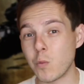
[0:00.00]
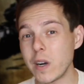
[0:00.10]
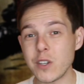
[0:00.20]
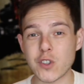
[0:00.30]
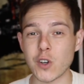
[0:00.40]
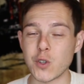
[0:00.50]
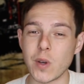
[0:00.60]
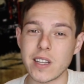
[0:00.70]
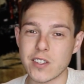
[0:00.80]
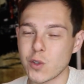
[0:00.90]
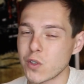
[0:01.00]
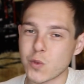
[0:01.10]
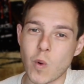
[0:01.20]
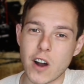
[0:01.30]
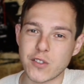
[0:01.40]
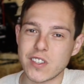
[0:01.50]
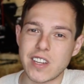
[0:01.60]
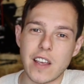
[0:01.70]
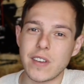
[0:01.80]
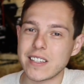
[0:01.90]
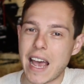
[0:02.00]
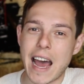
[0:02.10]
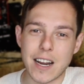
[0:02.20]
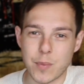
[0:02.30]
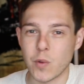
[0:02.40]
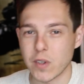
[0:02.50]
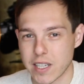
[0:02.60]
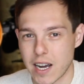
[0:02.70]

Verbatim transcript: And when you start doing this, you'll just watch the savings add up over